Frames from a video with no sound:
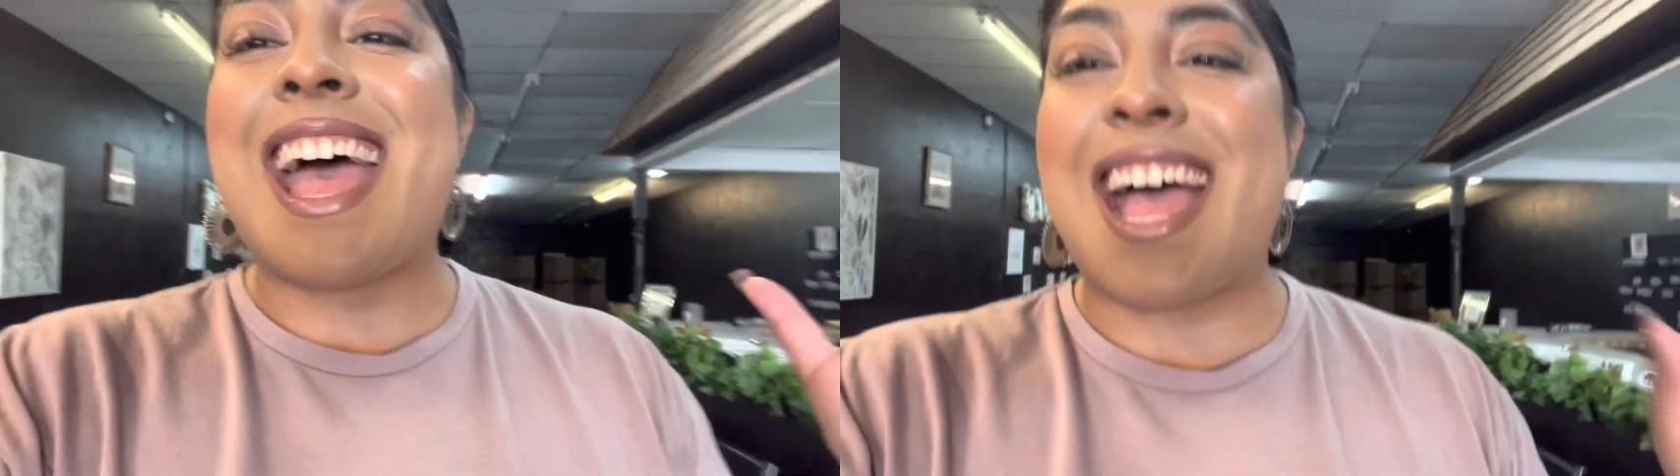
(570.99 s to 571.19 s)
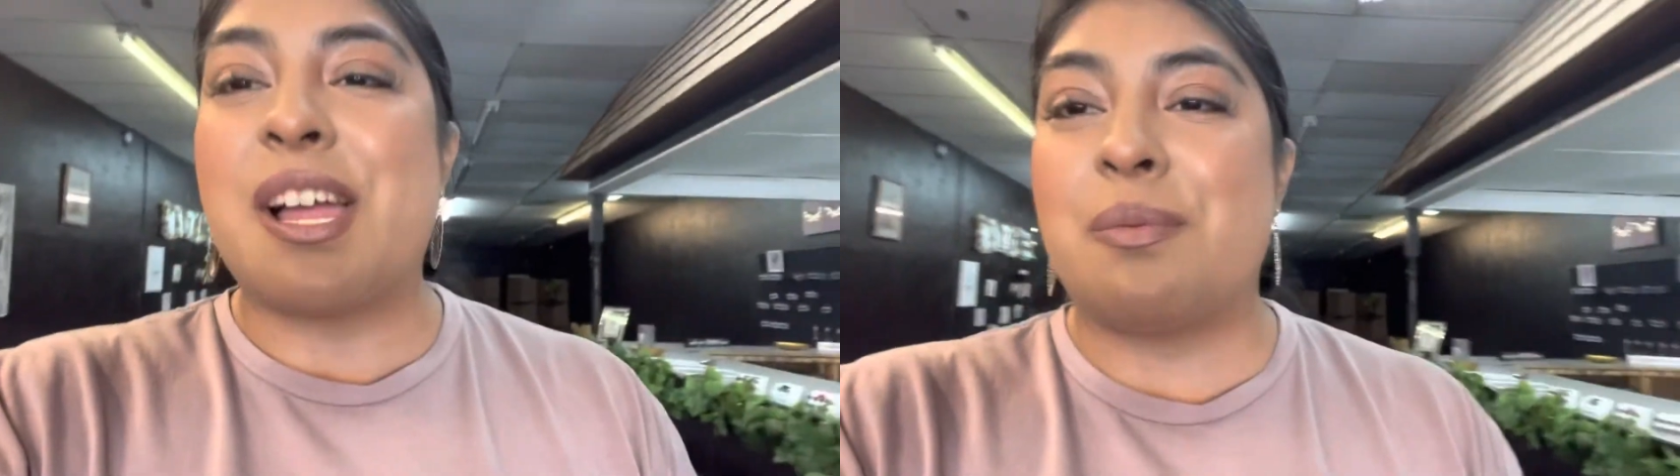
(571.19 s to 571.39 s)

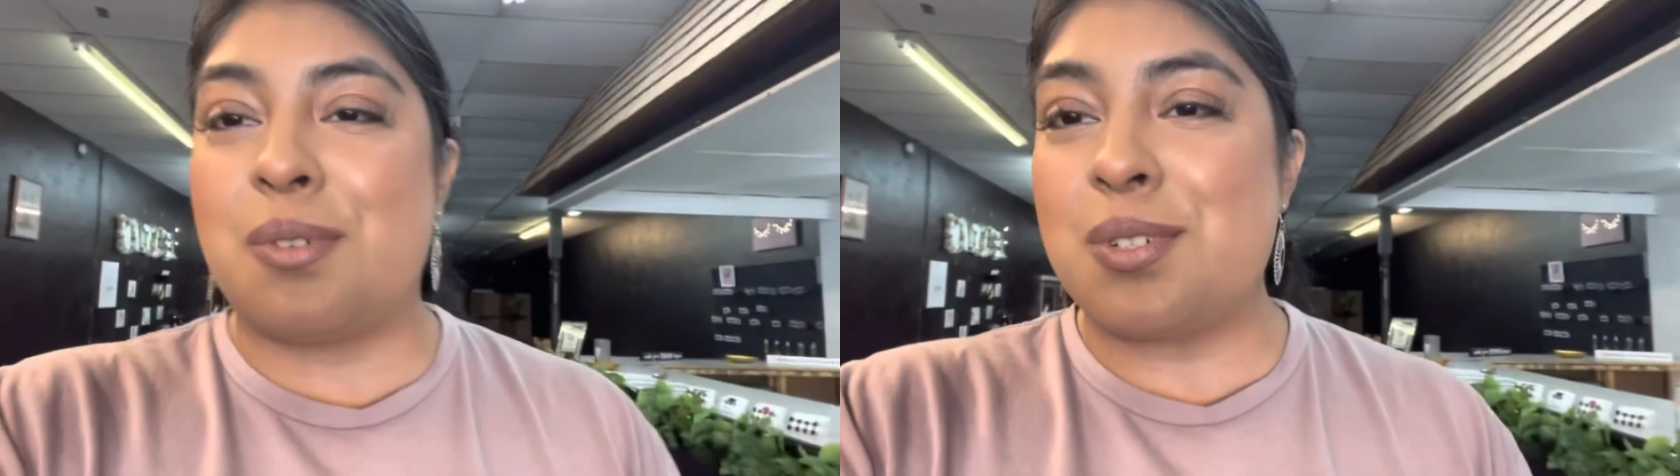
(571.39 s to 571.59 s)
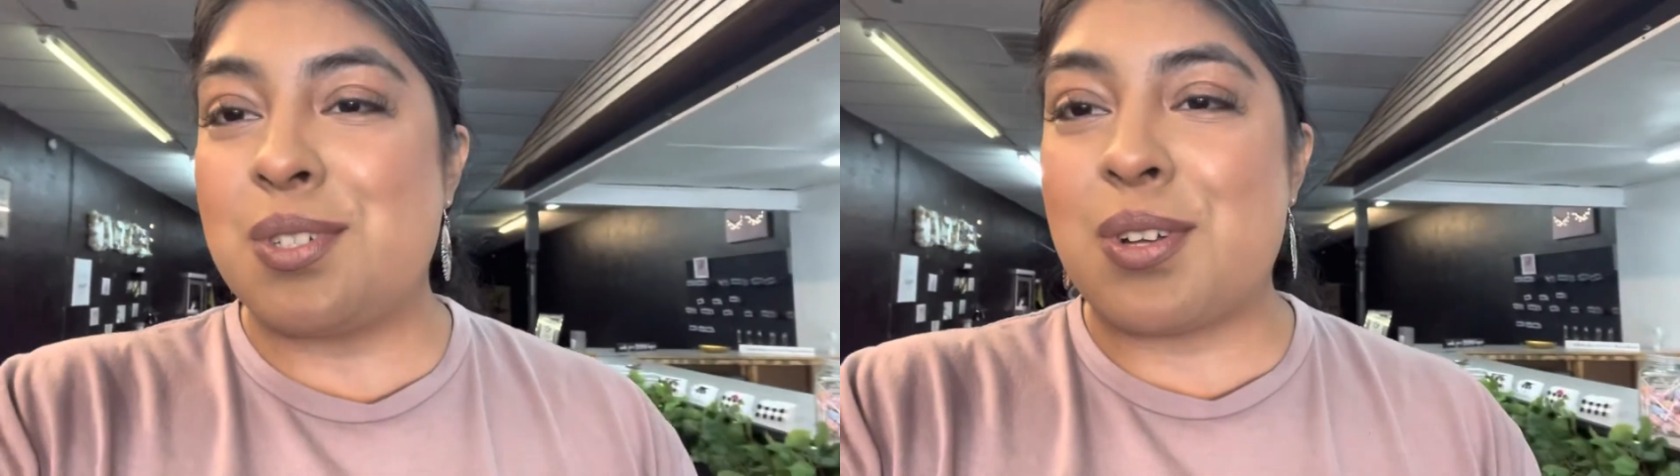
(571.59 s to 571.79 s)
I
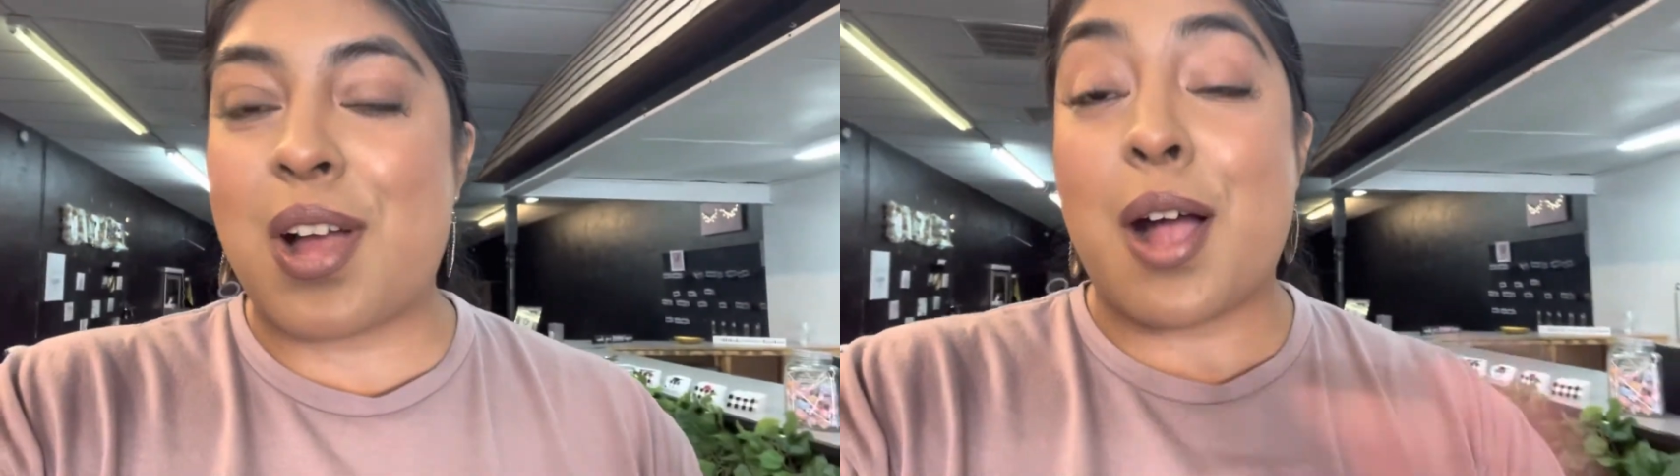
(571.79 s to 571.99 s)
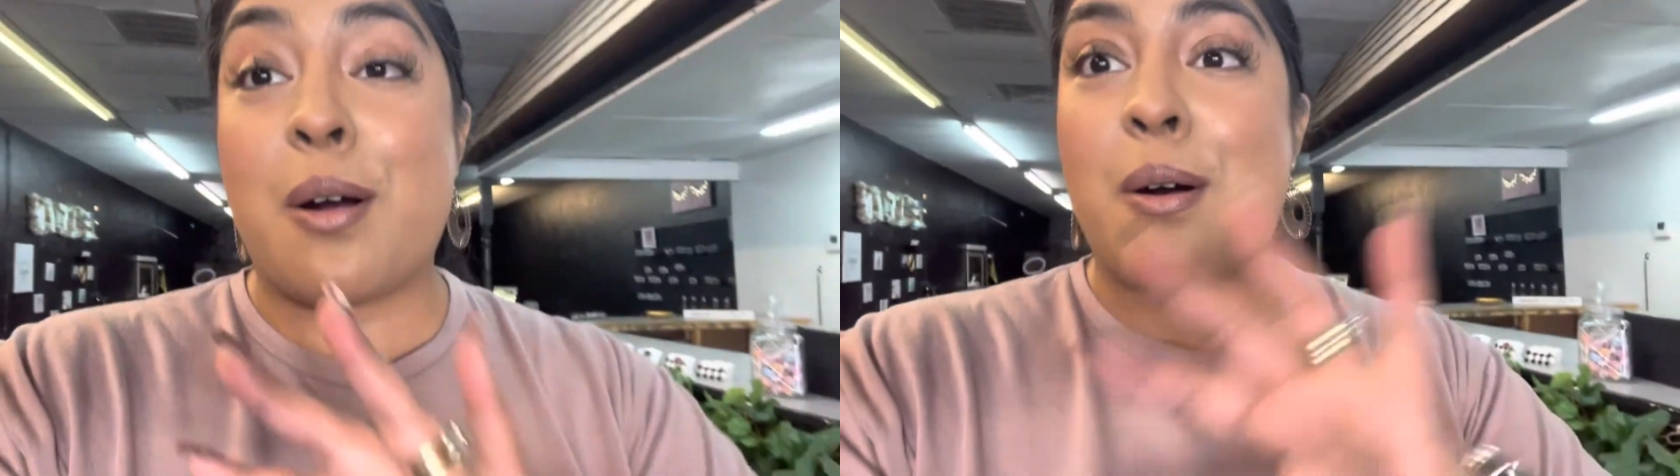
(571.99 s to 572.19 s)
will show
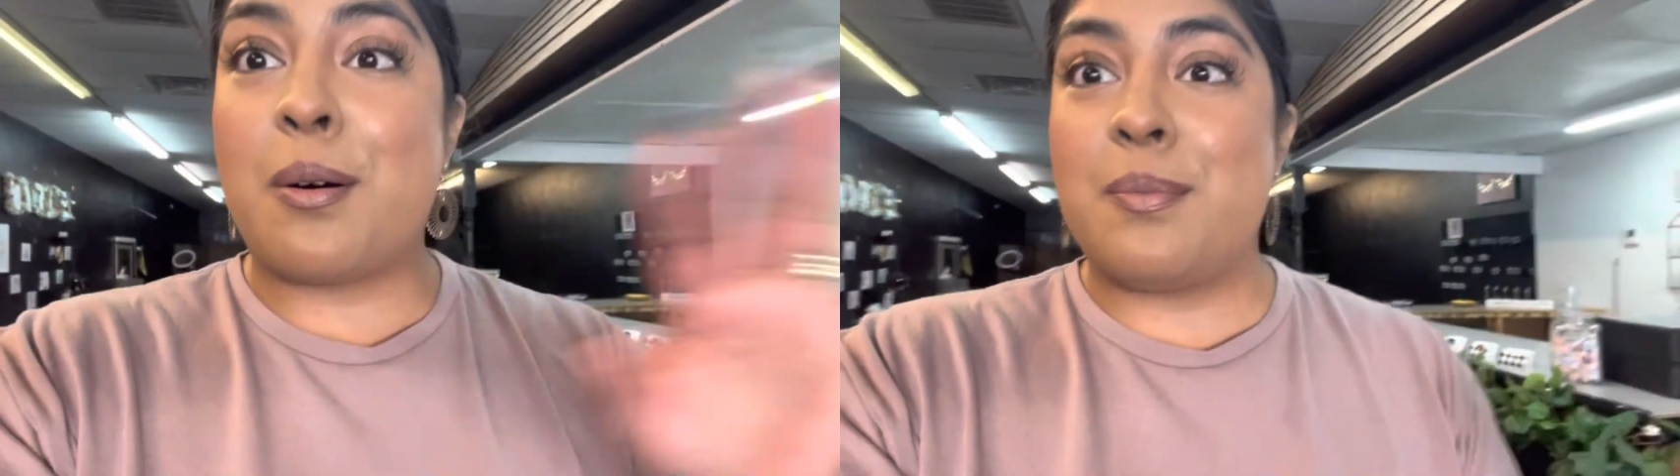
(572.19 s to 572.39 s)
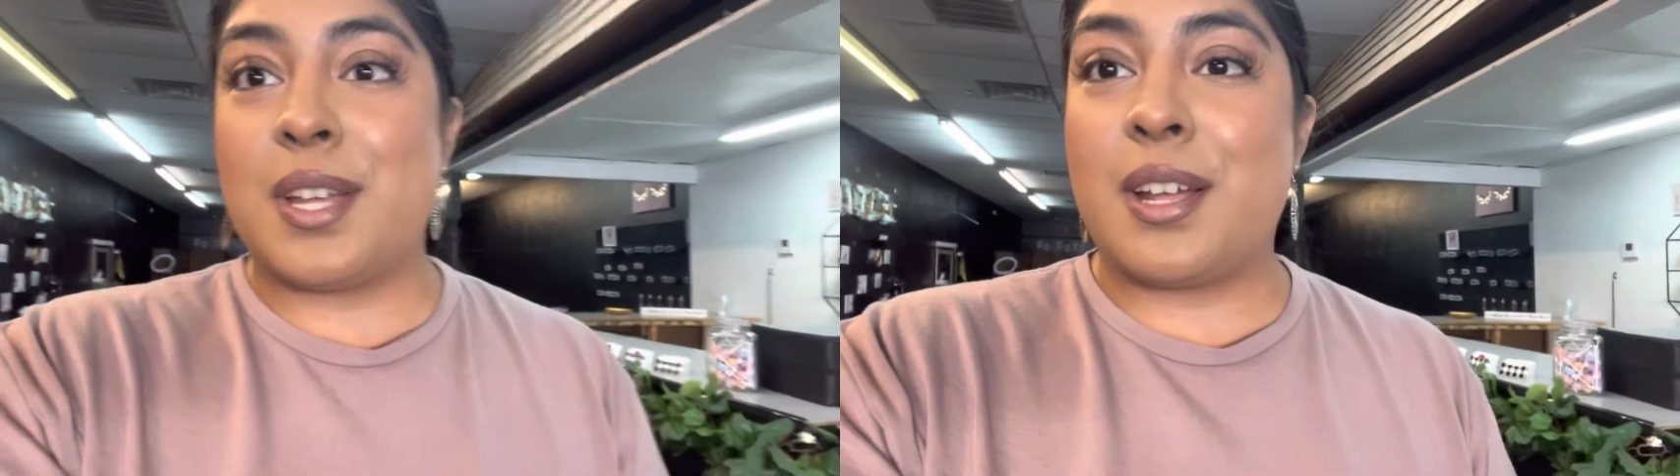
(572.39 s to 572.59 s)
a whole
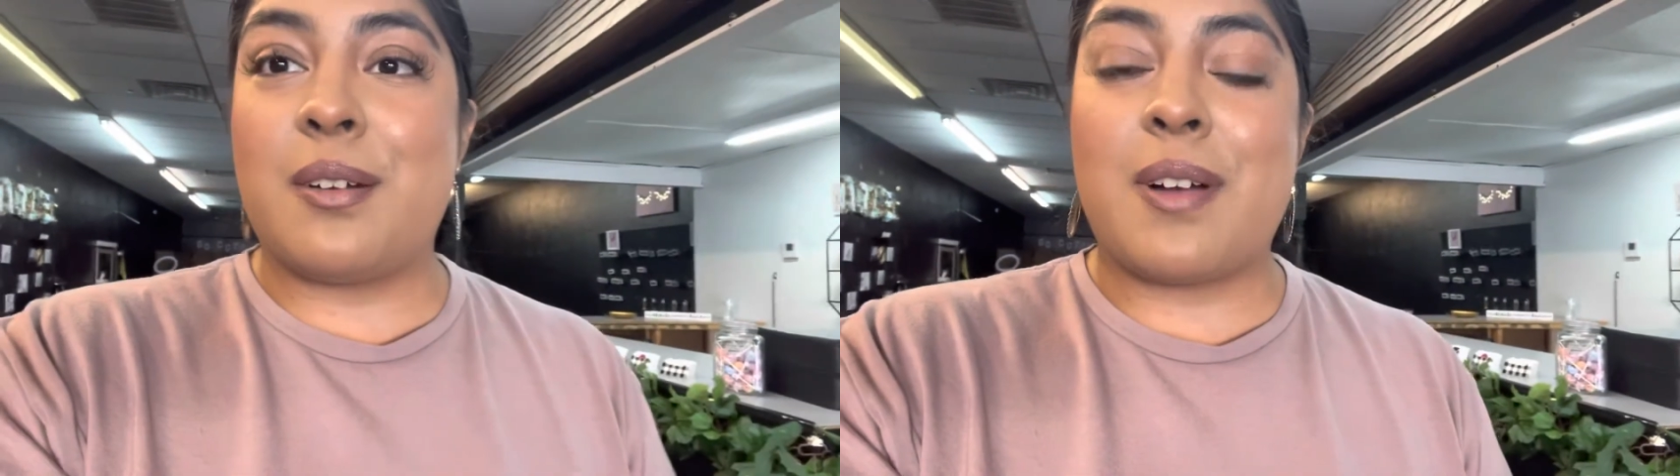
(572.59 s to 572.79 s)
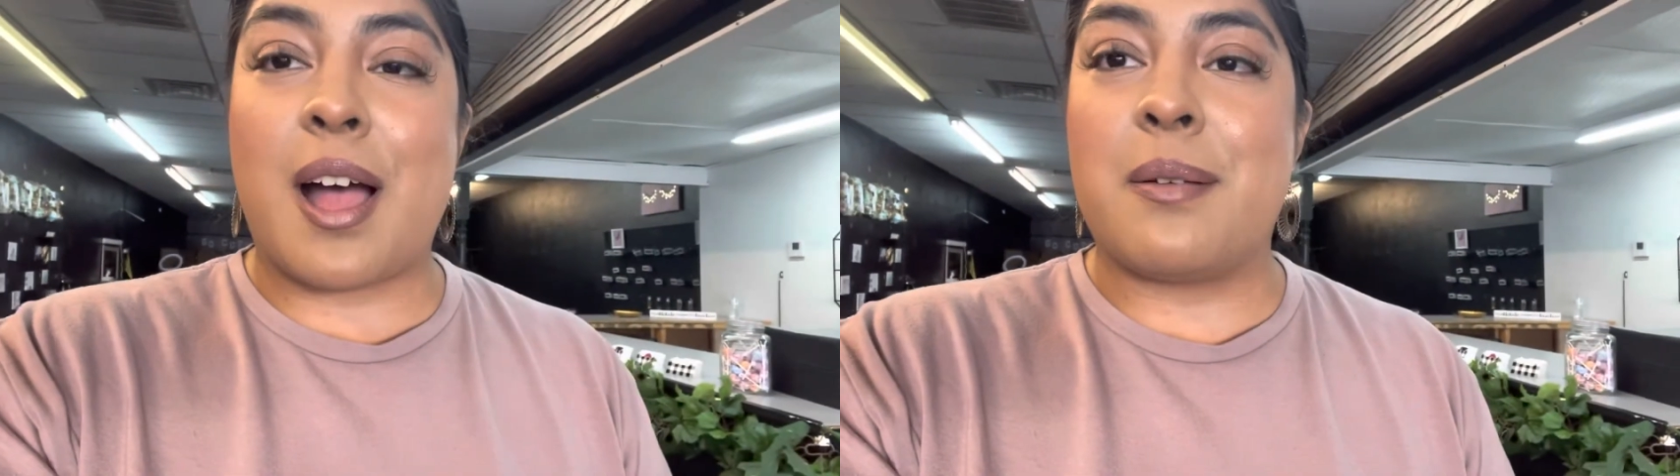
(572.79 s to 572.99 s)
video
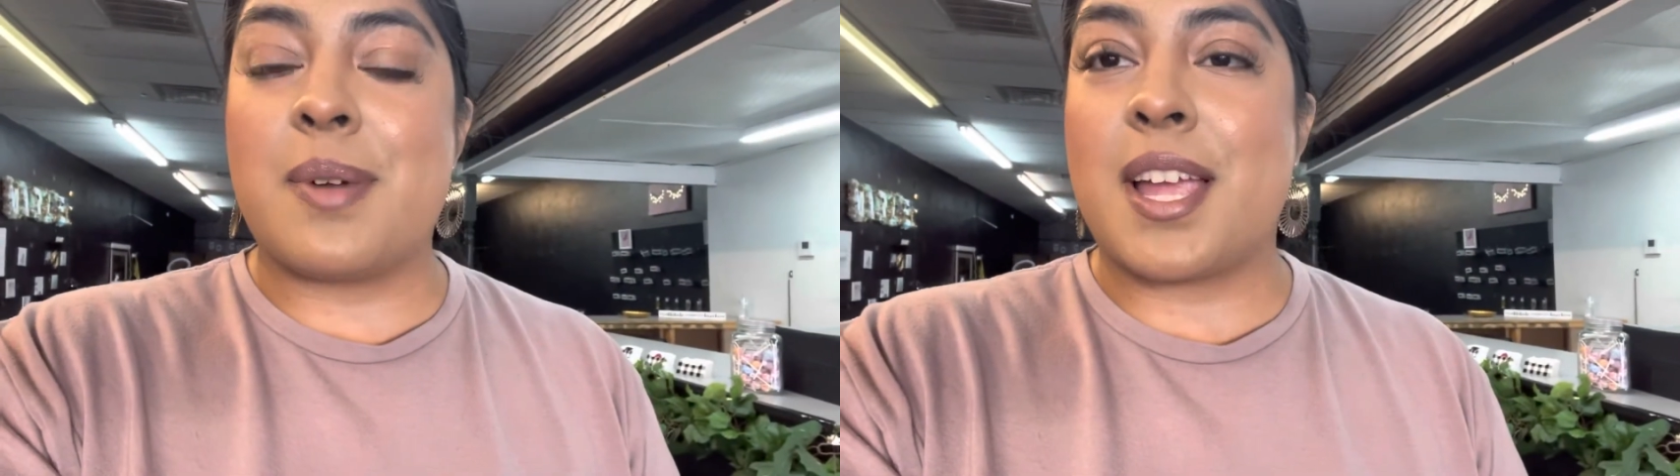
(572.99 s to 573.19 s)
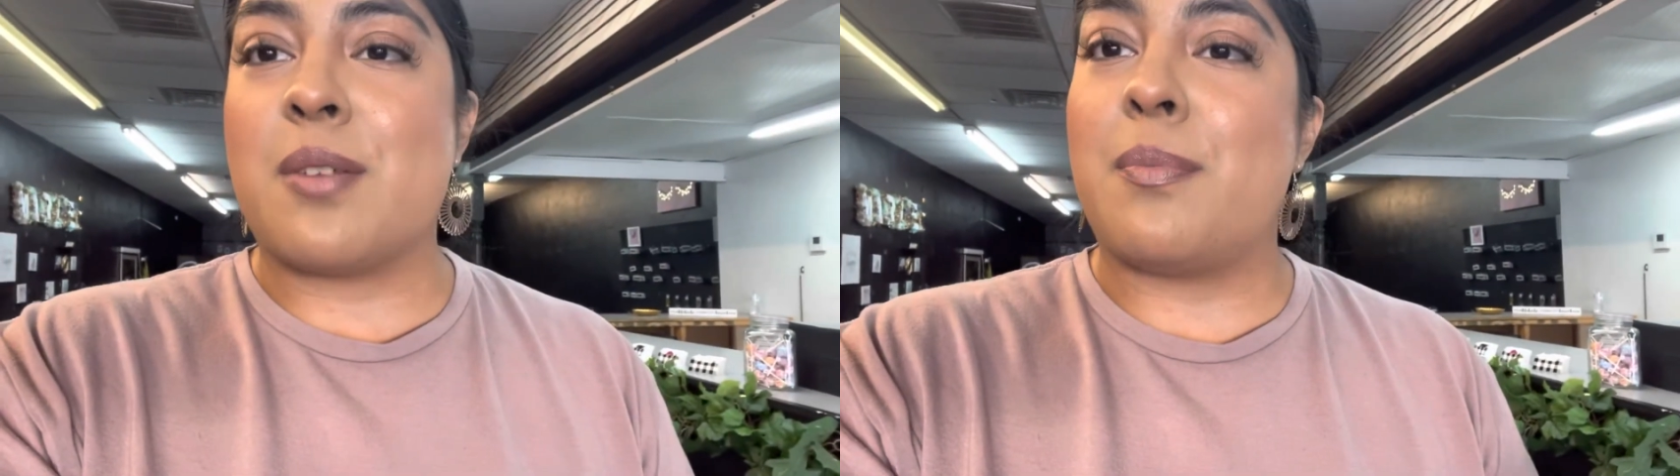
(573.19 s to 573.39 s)
of how my